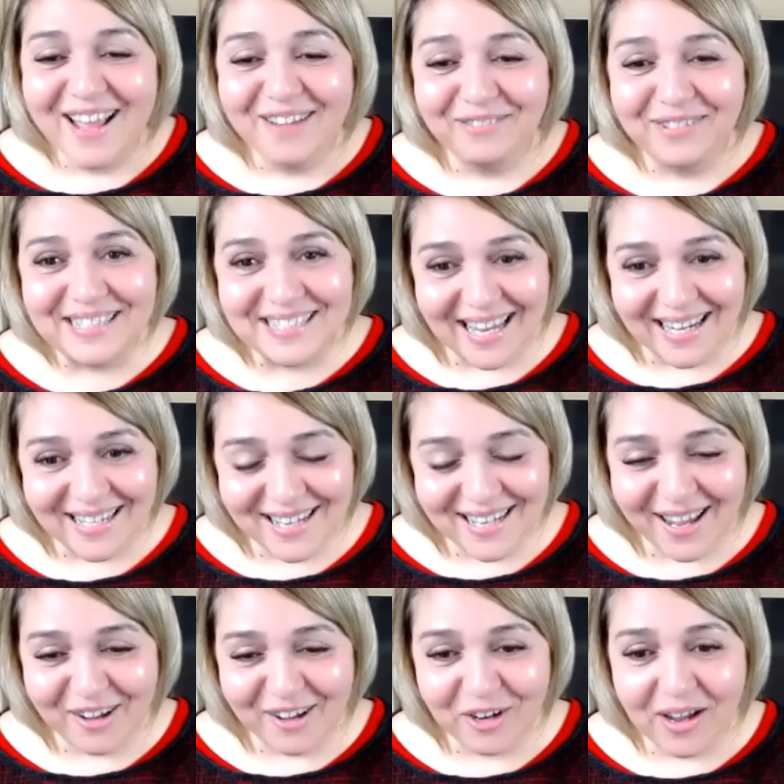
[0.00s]
We sat
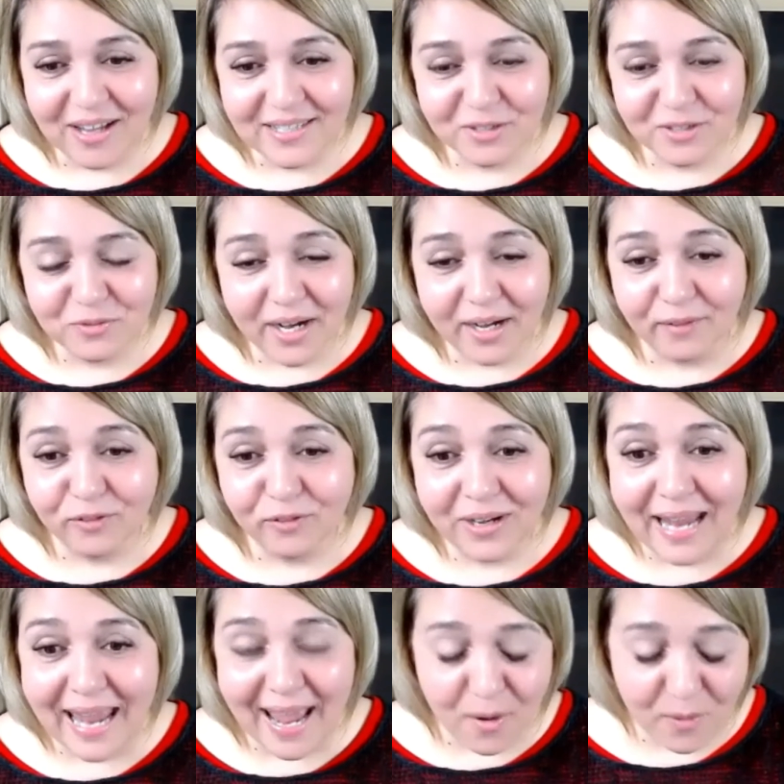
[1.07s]
down. I said, right, I've got
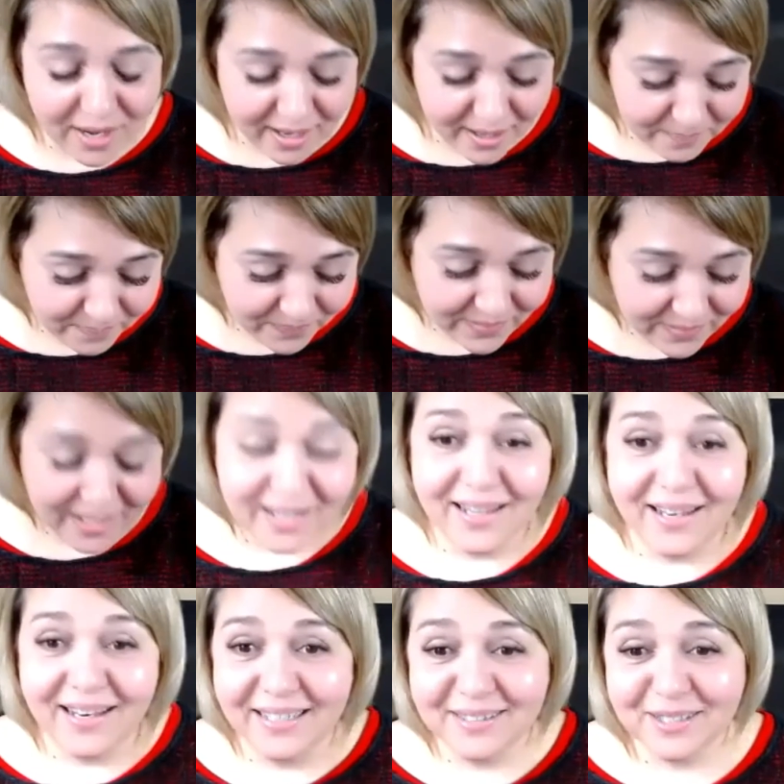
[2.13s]
an hour.
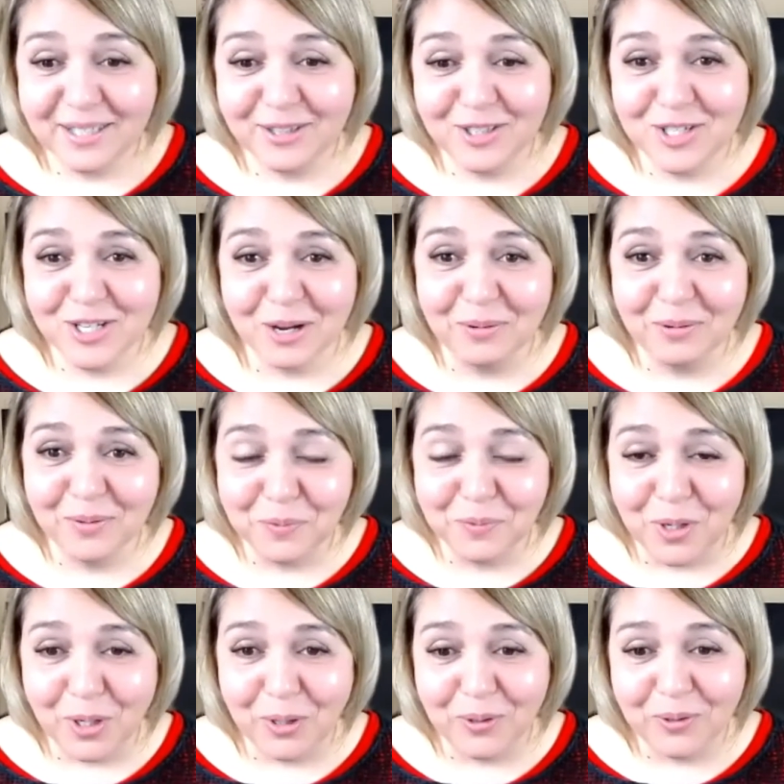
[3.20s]
Let's get the show on the
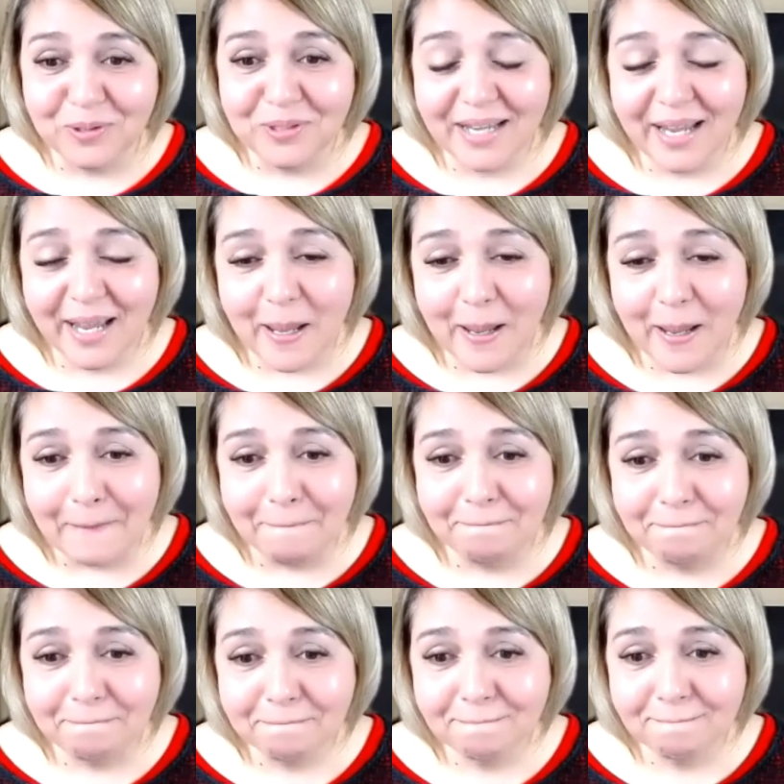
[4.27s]
road.
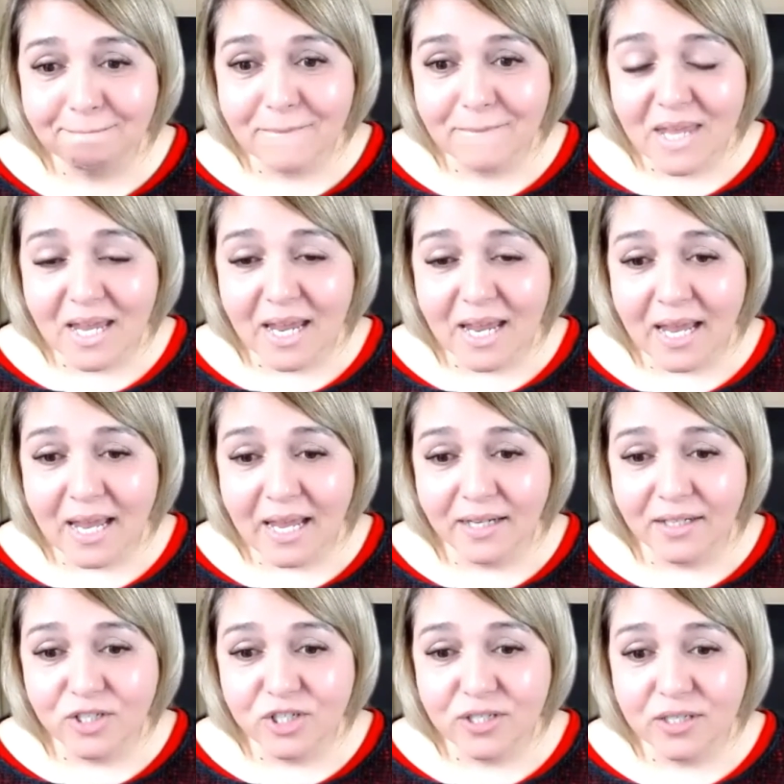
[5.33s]

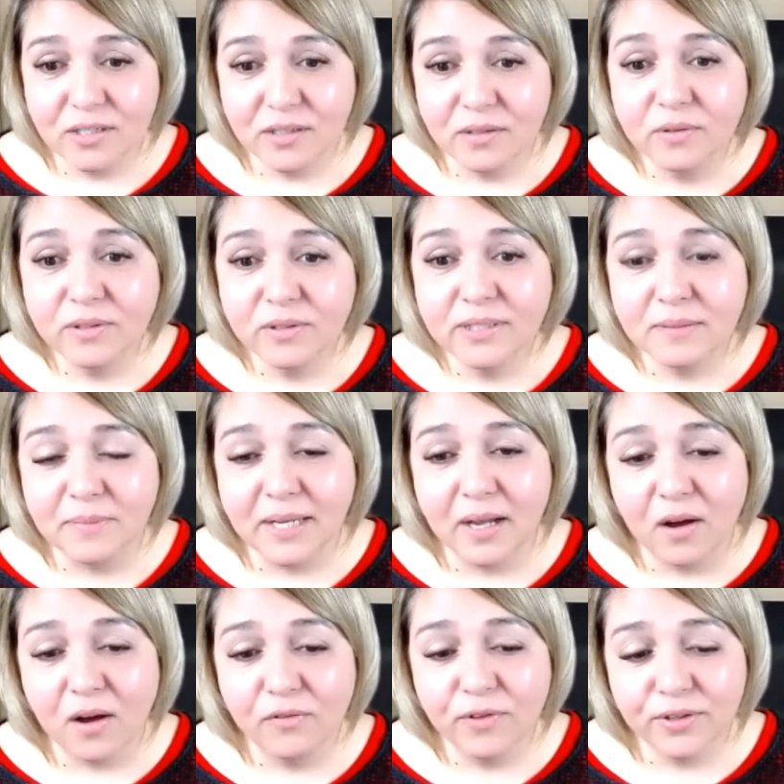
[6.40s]
And she looked at me
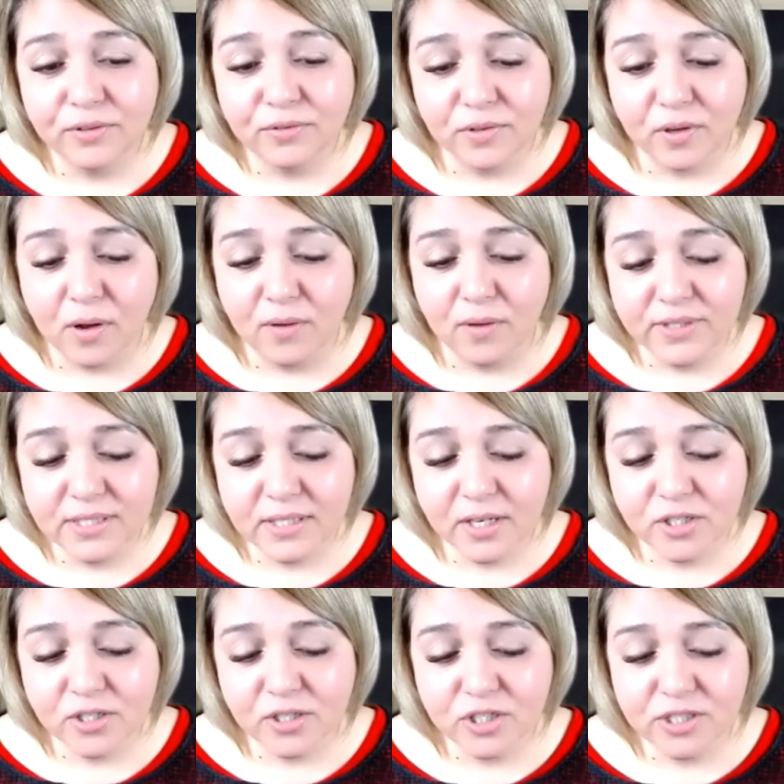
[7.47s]
halfway through the
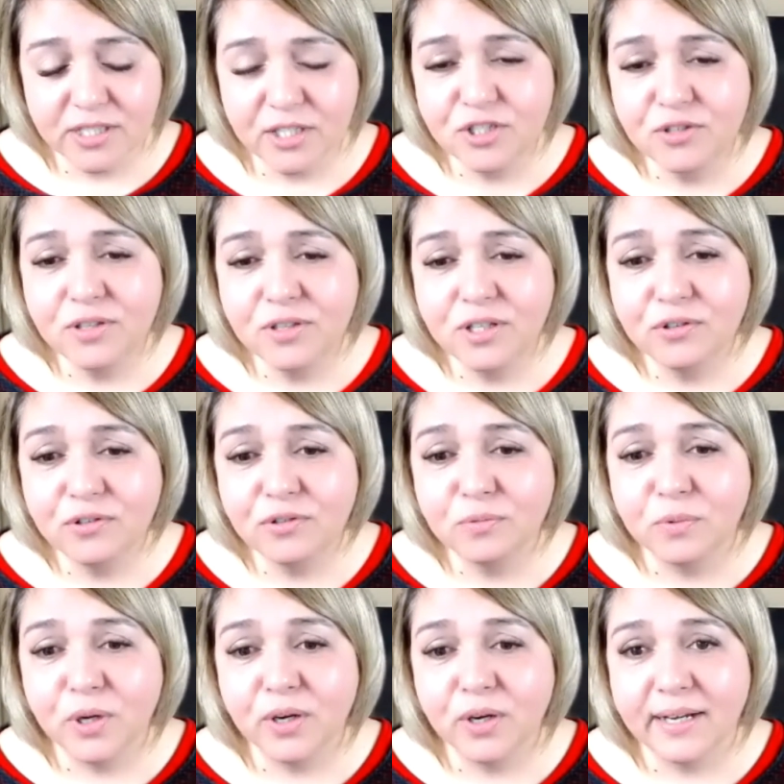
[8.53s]
conversation and she said, do you think you
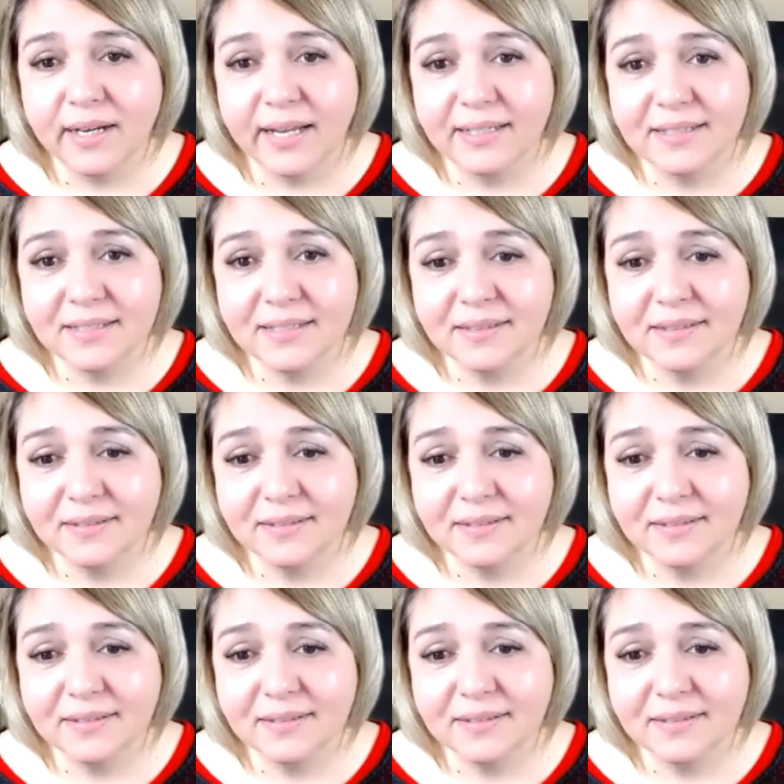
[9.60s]
could work less?